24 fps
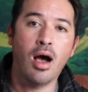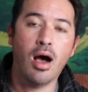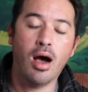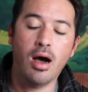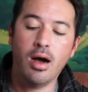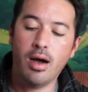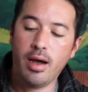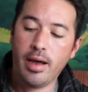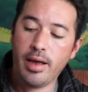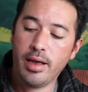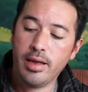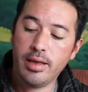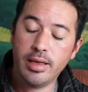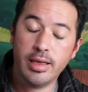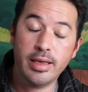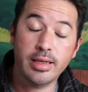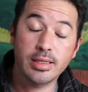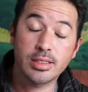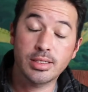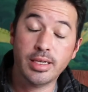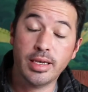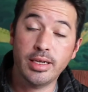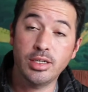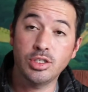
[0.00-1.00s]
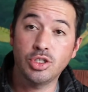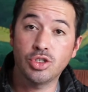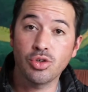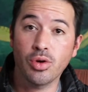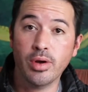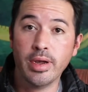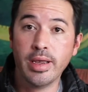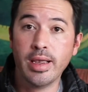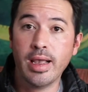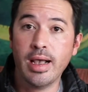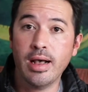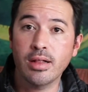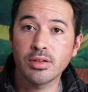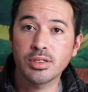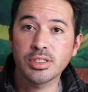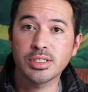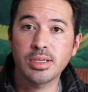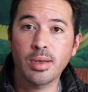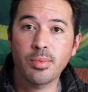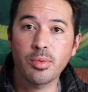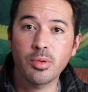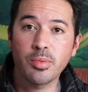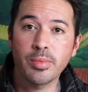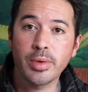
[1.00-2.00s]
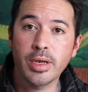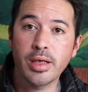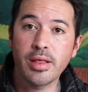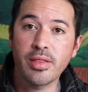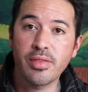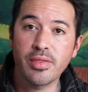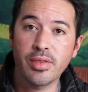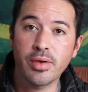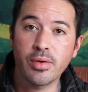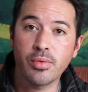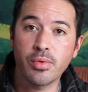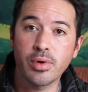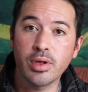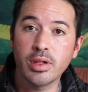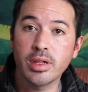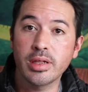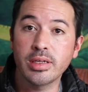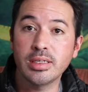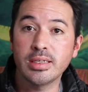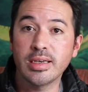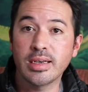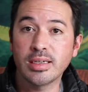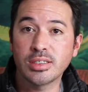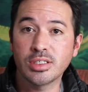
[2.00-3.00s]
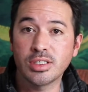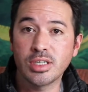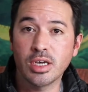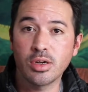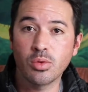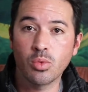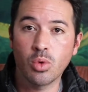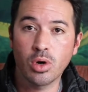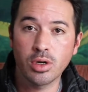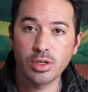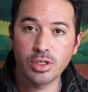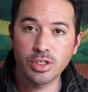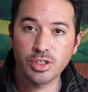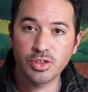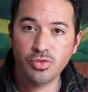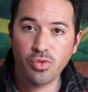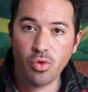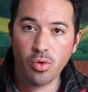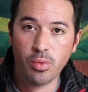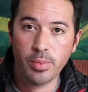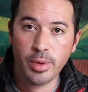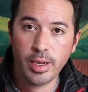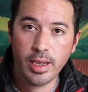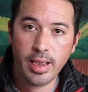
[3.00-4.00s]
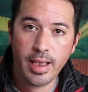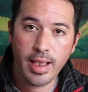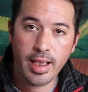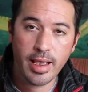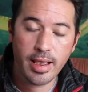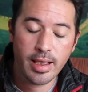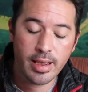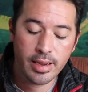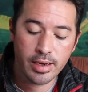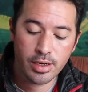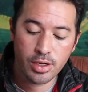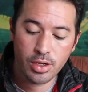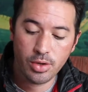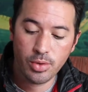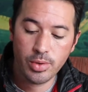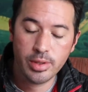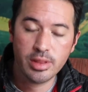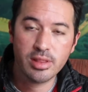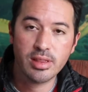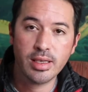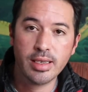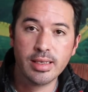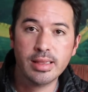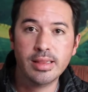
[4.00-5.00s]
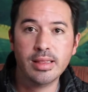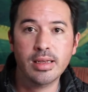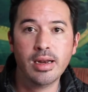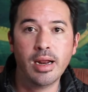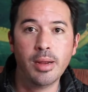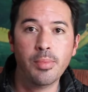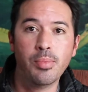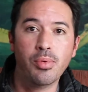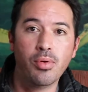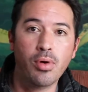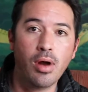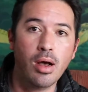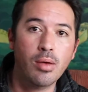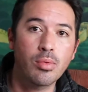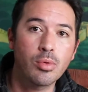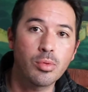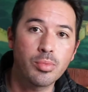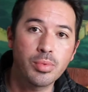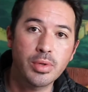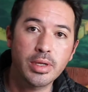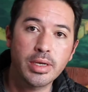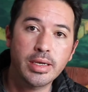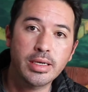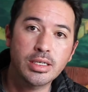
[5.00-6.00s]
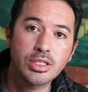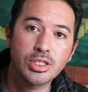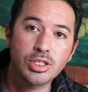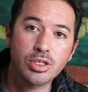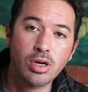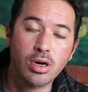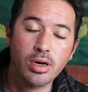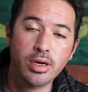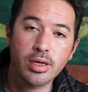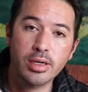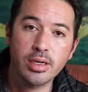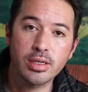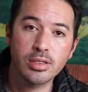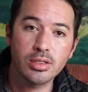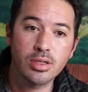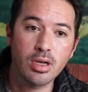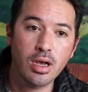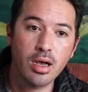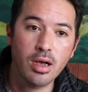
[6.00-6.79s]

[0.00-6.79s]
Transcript: It's a joint health supplement that really has done wonders for me. And you would think that I probably started